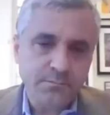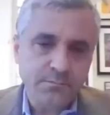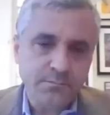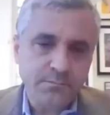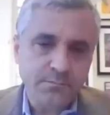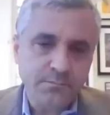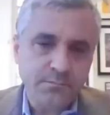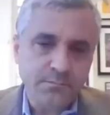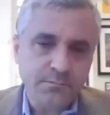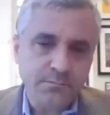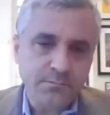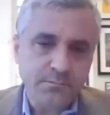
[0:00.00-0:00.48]

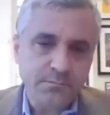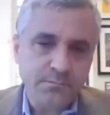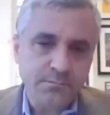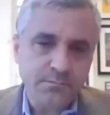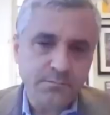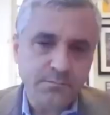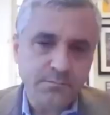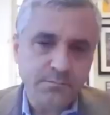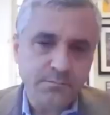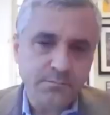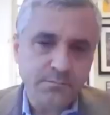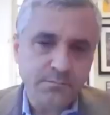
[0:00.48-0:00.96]

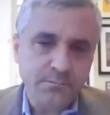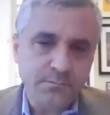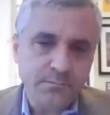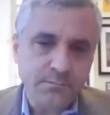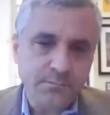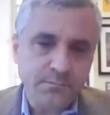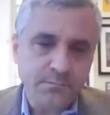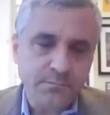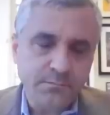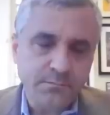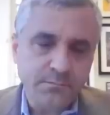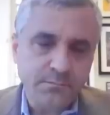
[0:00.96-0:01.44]

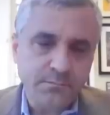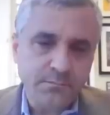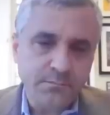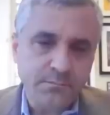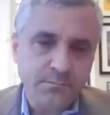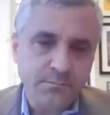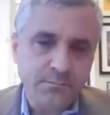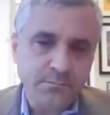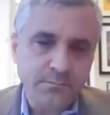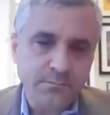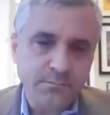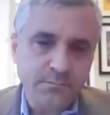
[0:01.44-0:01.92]

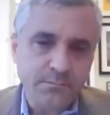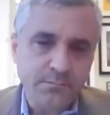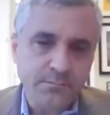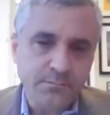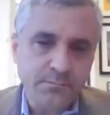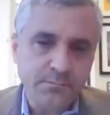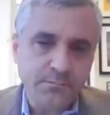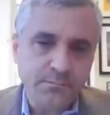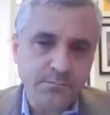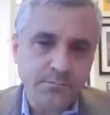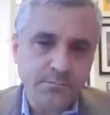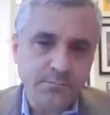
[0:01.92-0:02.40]

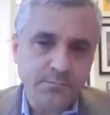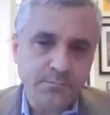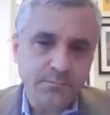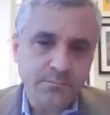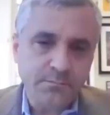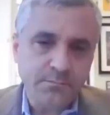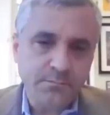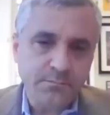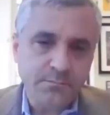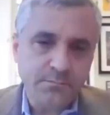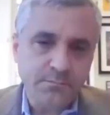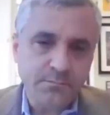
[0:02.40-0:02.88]

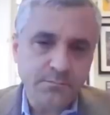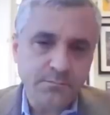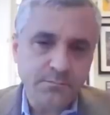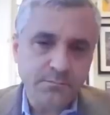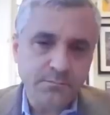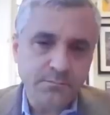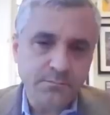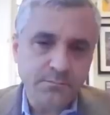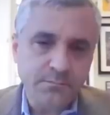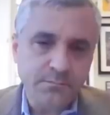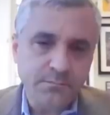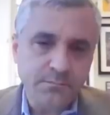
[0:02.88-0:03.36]

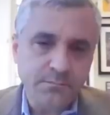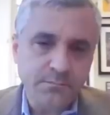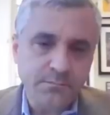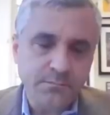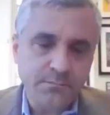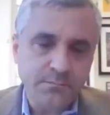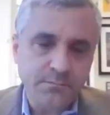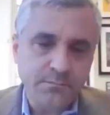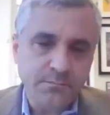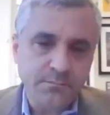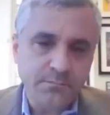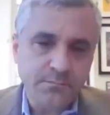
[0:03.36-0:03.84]

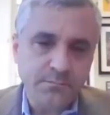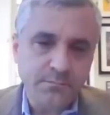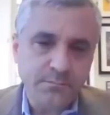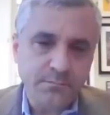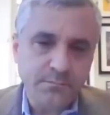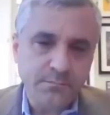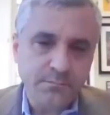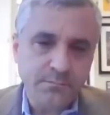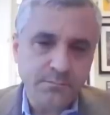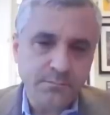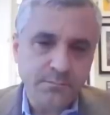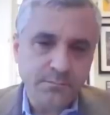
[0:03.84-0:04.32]

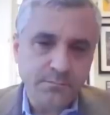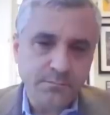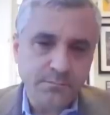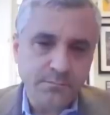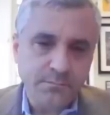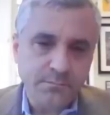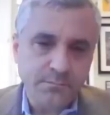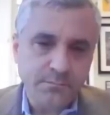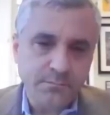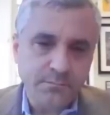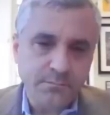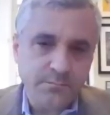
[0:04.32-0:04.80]

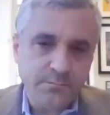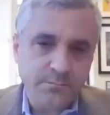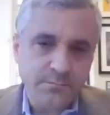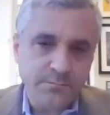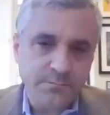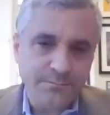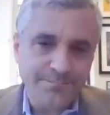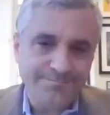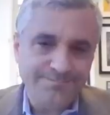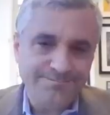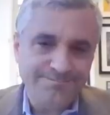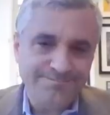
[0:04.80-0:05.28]

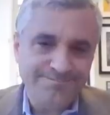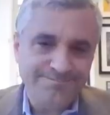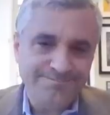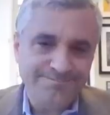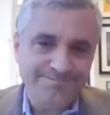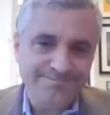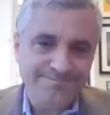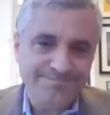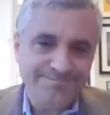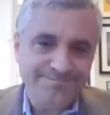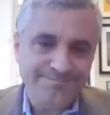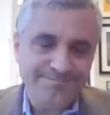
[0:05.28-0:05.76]

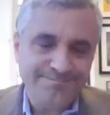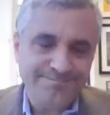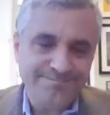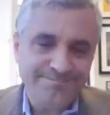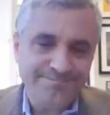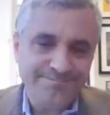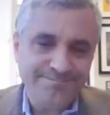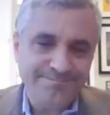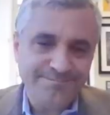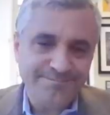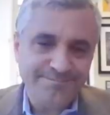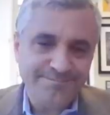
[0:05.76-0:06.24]

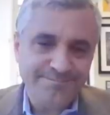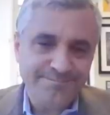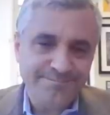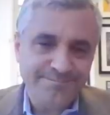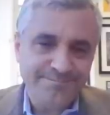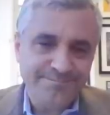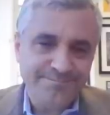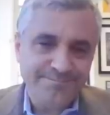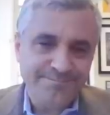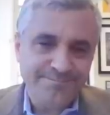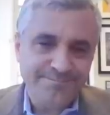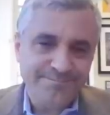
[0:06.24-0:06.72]

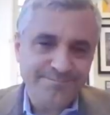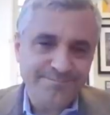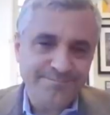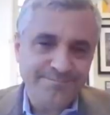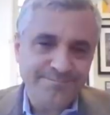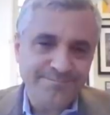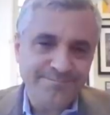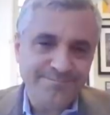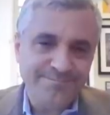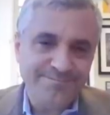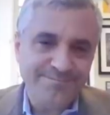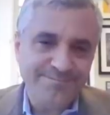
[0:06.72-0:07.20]

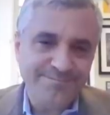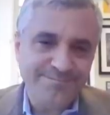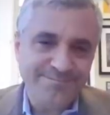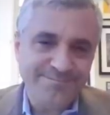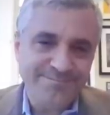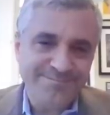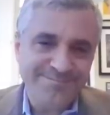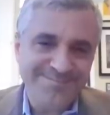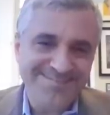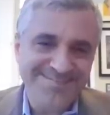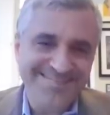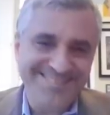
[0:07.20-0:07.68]

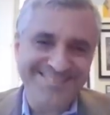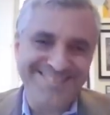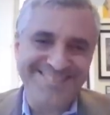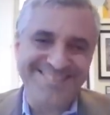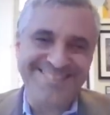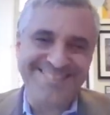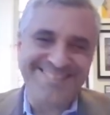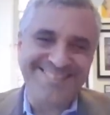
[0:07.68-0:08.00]
(silent)